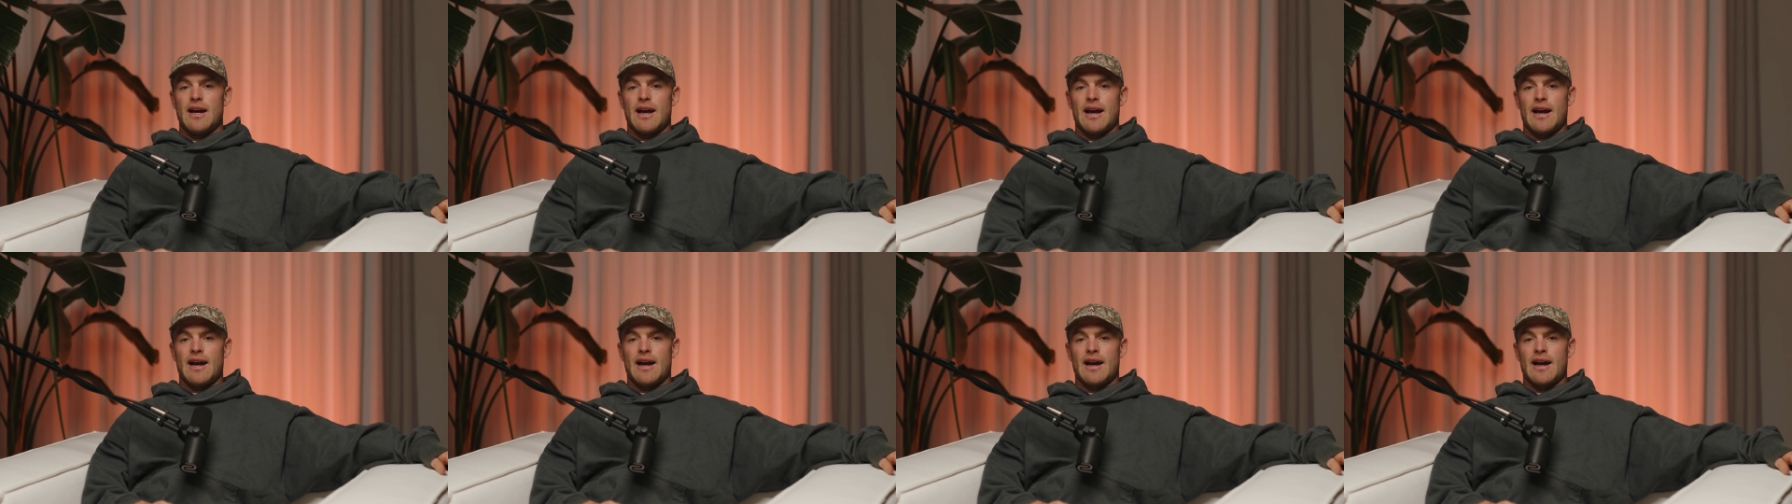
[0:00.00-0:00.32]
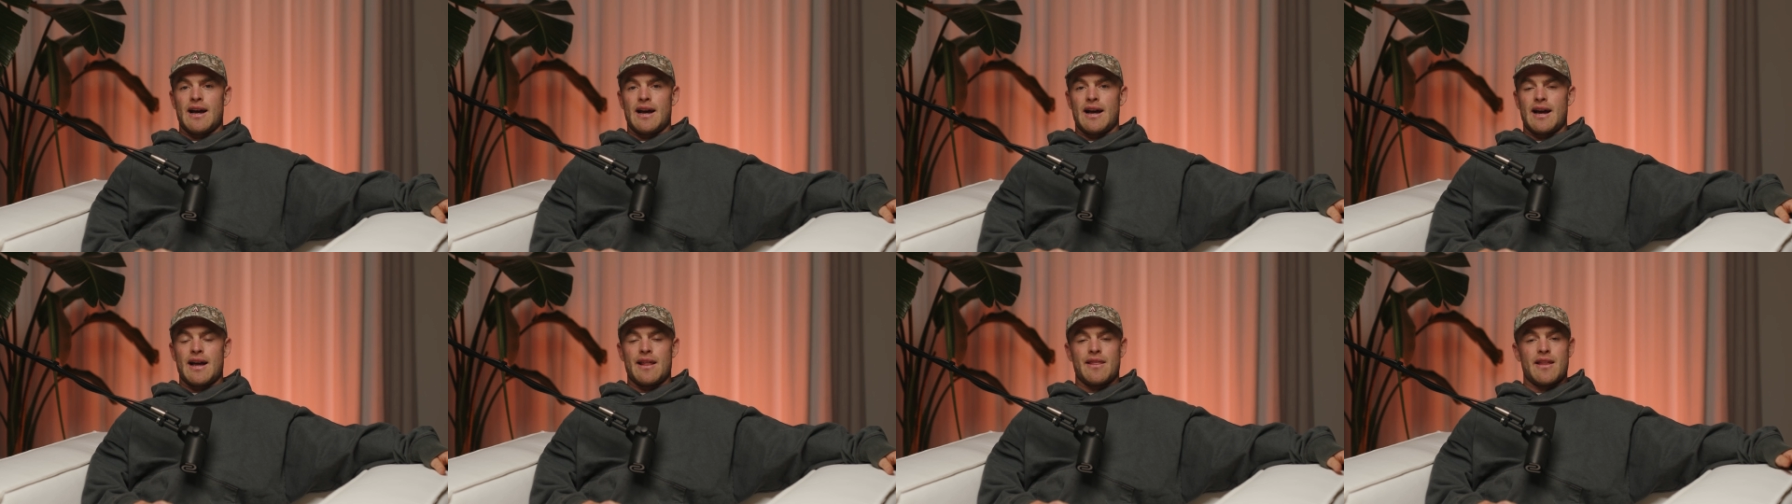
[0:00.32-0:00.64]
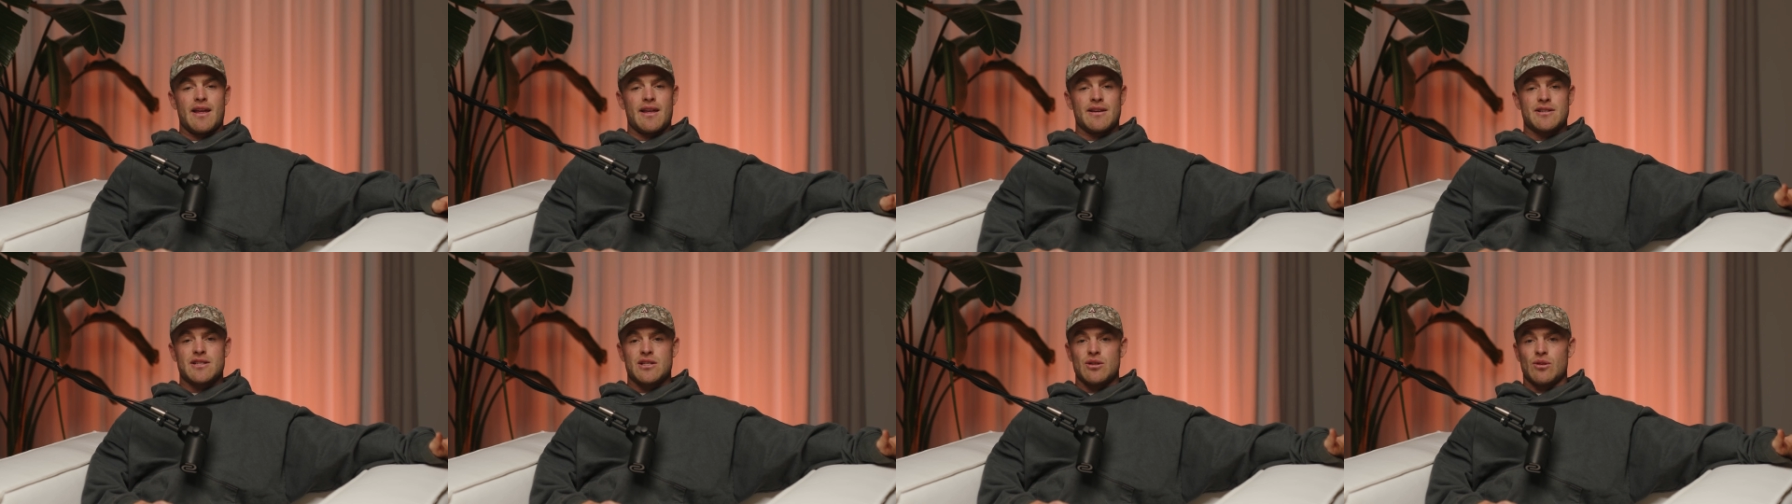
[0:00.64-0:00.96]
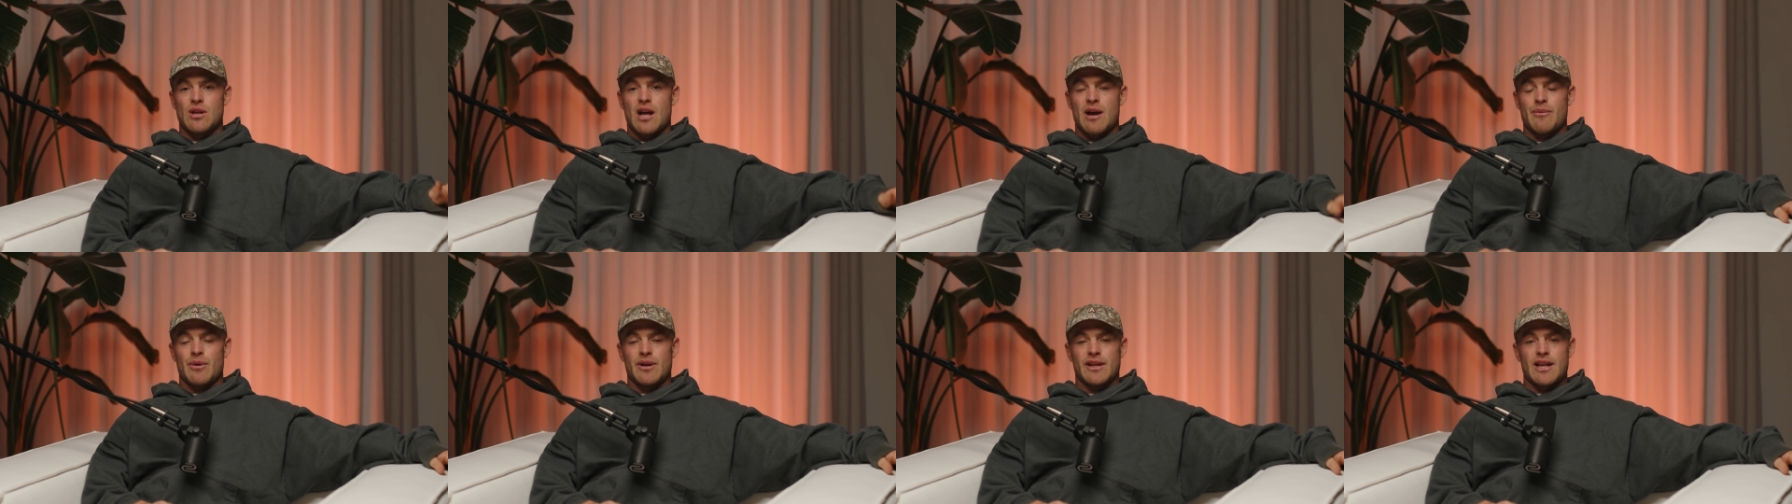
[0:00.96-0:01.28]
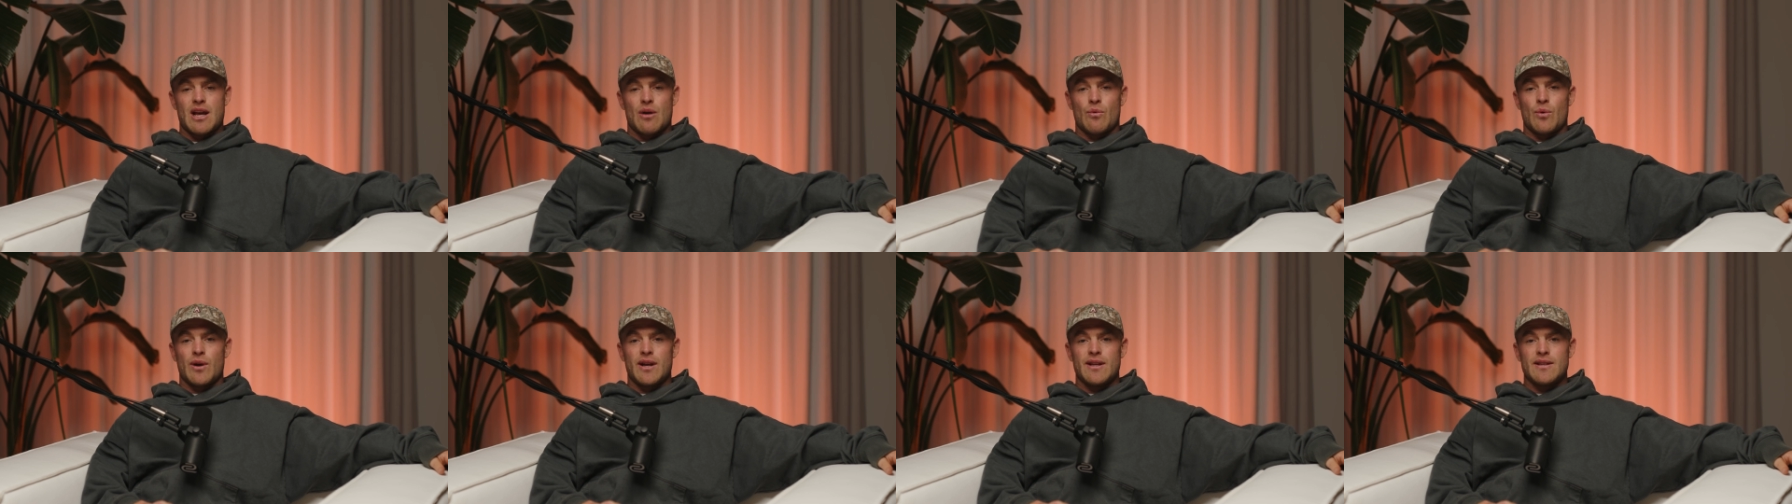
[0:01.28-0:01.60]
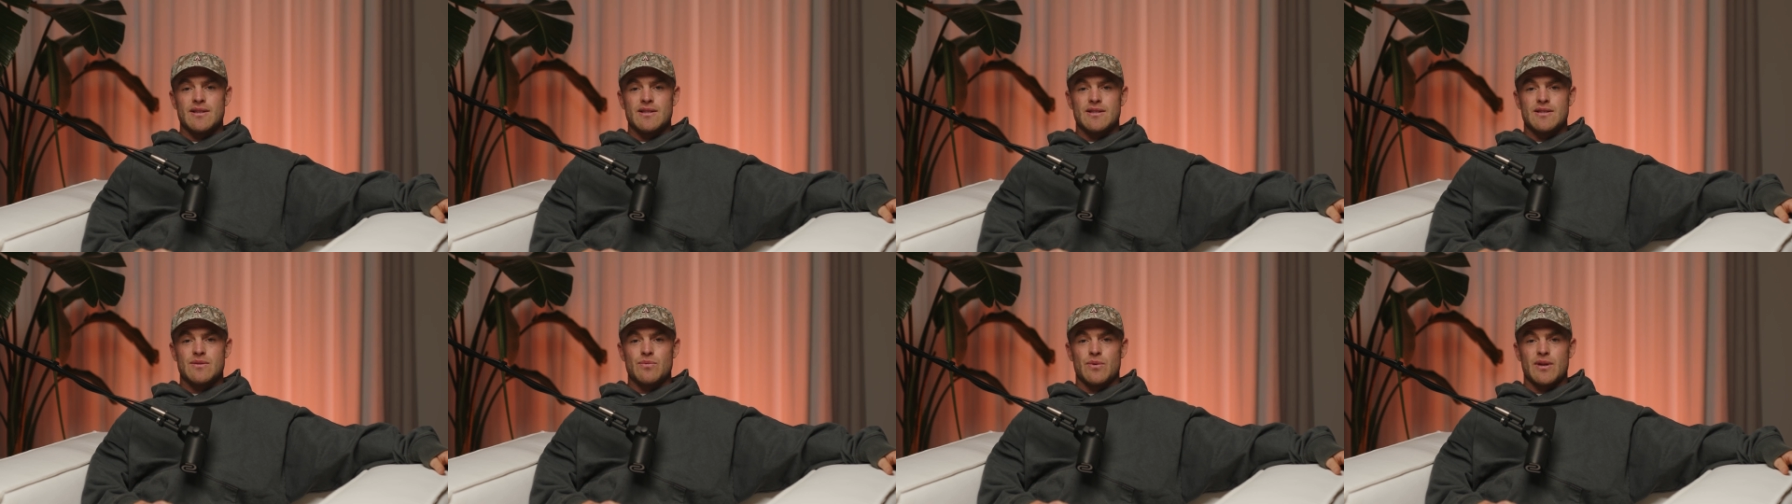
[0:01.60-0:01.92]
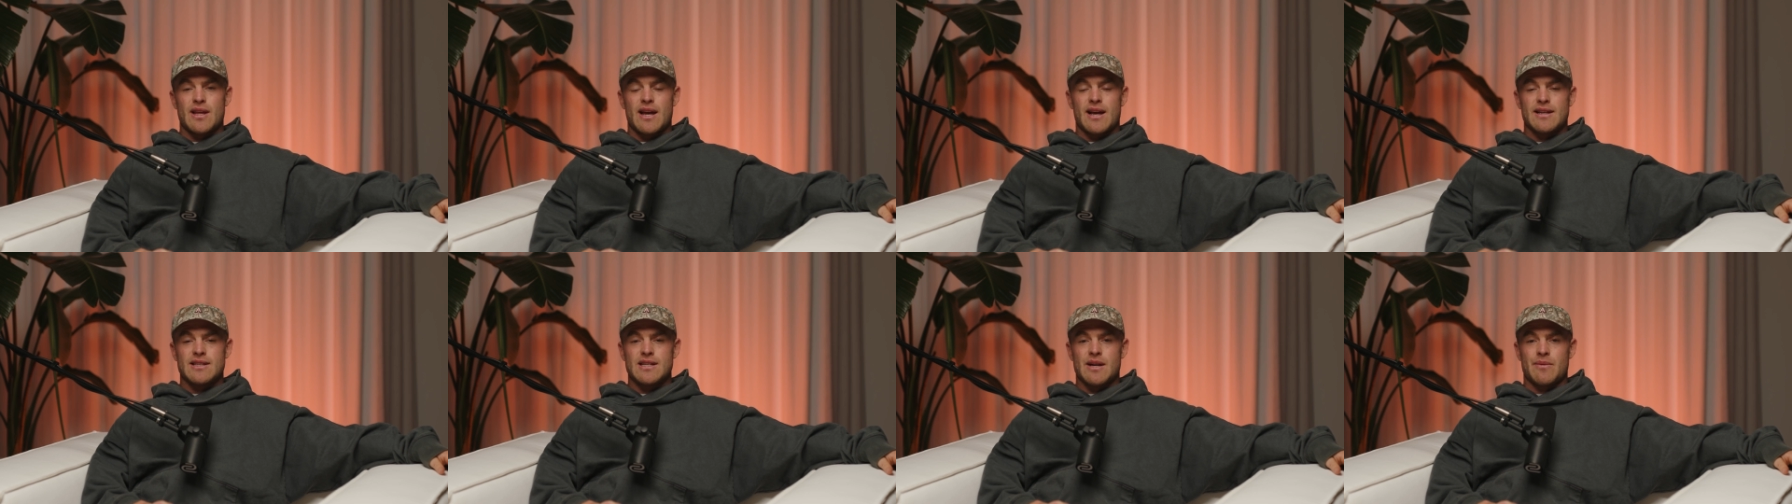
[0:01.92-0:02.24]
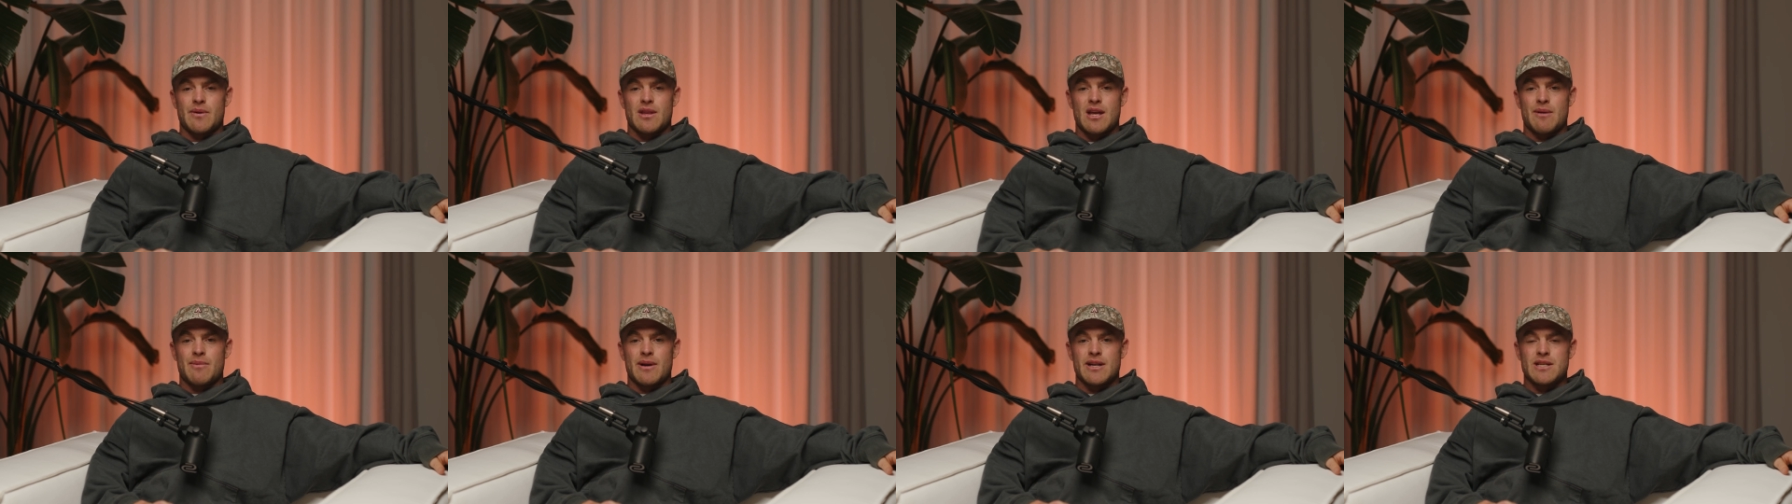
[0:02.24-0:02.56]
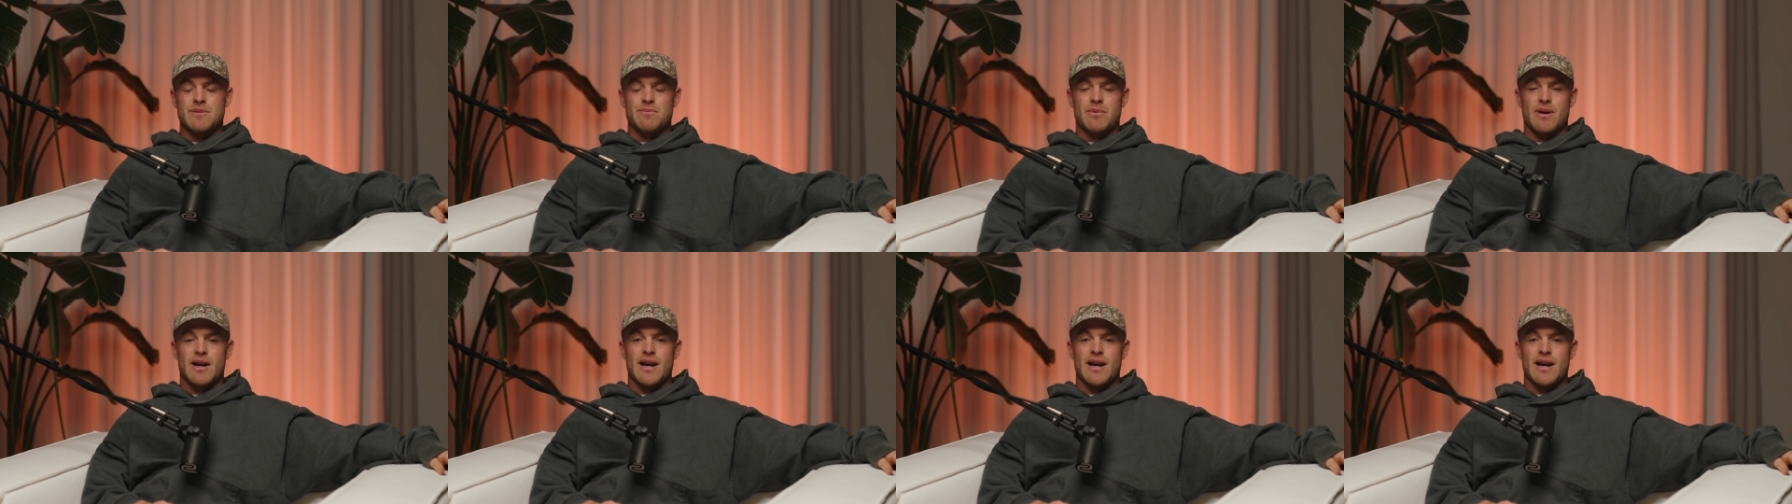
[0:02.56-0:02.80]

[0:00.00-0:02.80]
And they're still able to get wins without some of their best